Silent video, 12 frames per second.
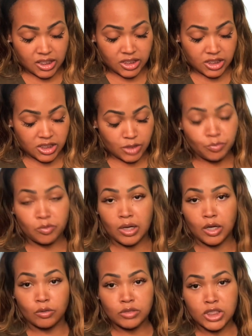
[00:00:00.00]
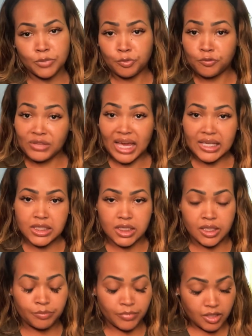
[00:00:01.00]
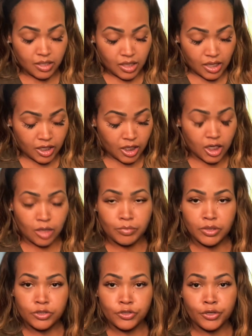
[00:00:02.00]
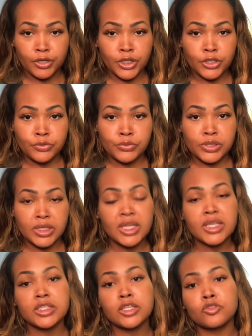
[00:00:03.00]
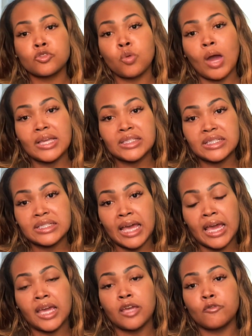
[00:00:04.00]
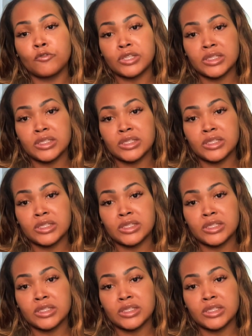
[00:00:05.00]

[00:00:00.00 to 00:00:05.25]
Ciprofloxacin. You're gonna use this twice a day for